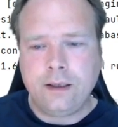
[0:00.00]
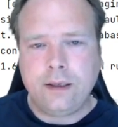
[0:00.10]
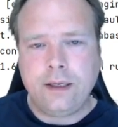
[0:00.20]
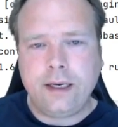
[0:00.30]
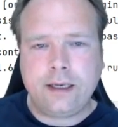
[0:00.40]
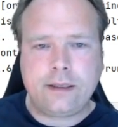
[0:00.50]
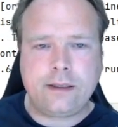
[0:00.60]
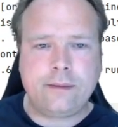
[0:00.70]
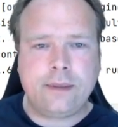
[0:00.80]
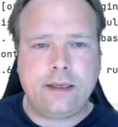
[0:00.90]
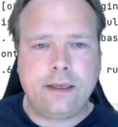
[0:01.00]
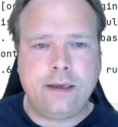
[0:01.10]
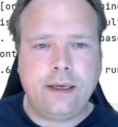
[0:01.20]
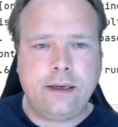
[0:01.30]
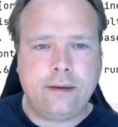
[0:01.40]
add, and then
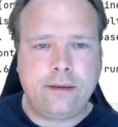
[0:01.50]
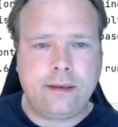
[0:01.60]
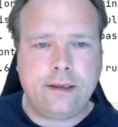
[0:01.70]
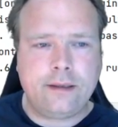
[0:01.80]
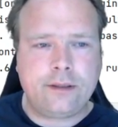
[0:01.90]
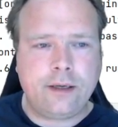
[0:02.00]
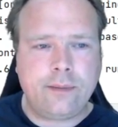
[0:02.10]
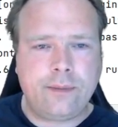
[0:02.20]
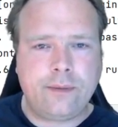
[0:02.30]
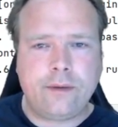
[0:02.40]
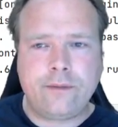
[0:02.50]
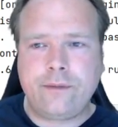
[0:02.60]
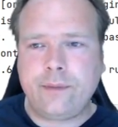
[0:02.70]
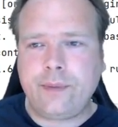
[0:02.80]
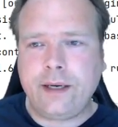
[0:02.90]
here in the top of
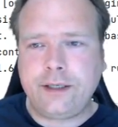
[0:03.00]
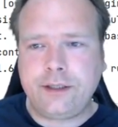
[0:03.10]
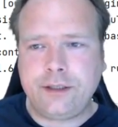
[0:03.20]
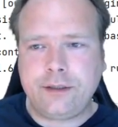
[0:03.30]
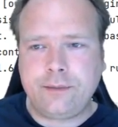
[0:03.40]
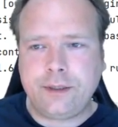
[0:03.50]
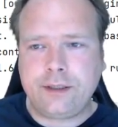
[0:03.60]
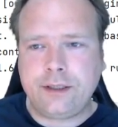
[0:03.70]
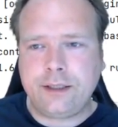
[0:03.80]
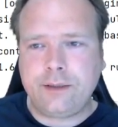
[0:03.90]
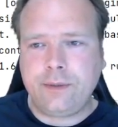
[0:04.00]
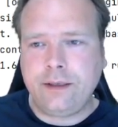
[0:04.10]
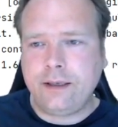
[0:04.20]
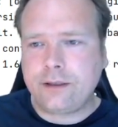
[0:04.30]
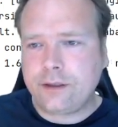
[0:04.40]
the patch message
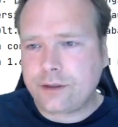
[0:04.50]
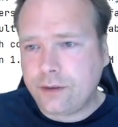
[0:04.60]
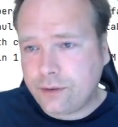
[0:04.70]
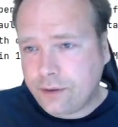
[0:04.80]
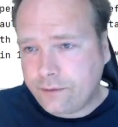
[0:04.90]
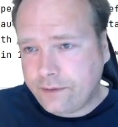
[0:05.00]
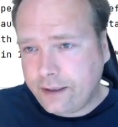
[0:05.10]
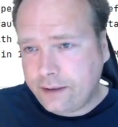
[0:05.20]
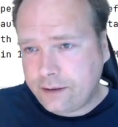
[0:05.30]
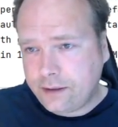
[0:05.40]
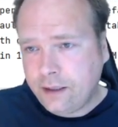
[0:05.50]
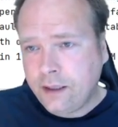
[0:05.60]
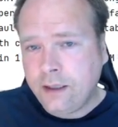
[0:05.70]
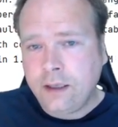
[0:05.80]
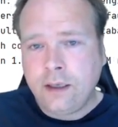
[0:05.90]
HTTP, let us just close all the files,
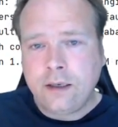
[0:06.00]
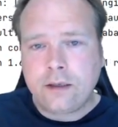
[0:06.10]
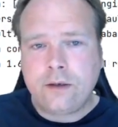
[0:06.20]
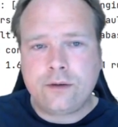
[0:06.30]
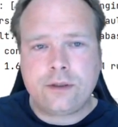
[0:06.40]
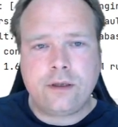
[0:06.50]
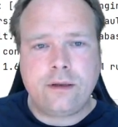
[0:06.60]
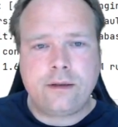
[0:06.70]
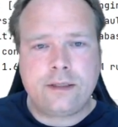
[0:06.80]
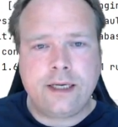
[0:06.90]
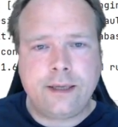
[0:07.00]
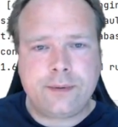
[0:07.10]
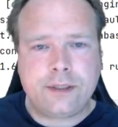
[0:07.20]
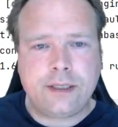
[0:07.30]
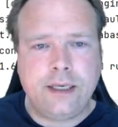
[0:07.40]
close all the
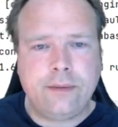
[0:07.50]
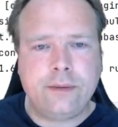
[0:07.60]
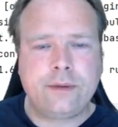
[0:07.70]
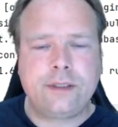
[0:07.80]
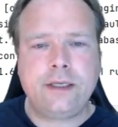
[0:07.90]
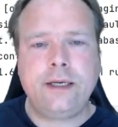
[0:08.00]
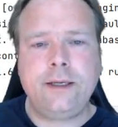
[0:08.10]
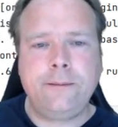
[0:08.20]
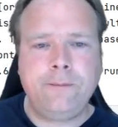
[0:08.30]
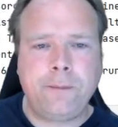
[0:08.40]
tabs. Here we will say,